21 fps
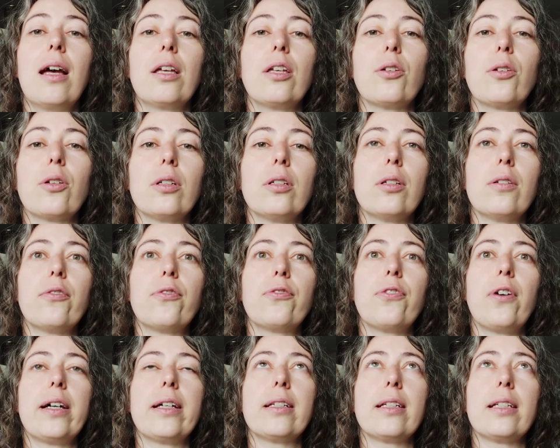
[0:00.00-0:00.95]
You can
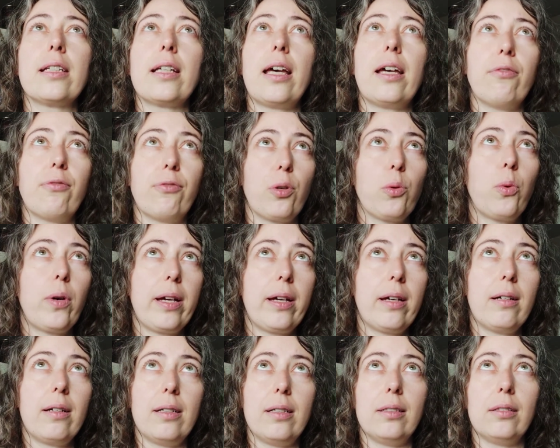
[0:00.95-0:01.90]
find it
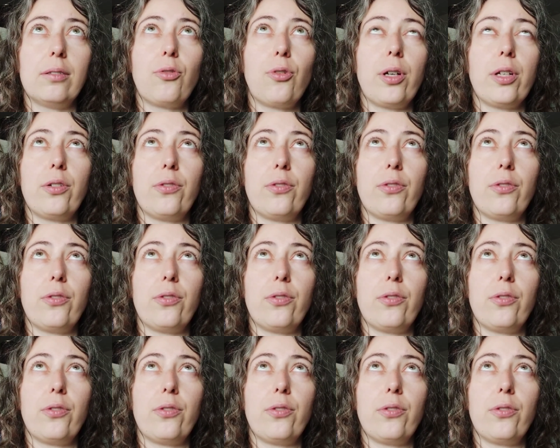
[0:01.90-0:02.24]
everywhere. I'll try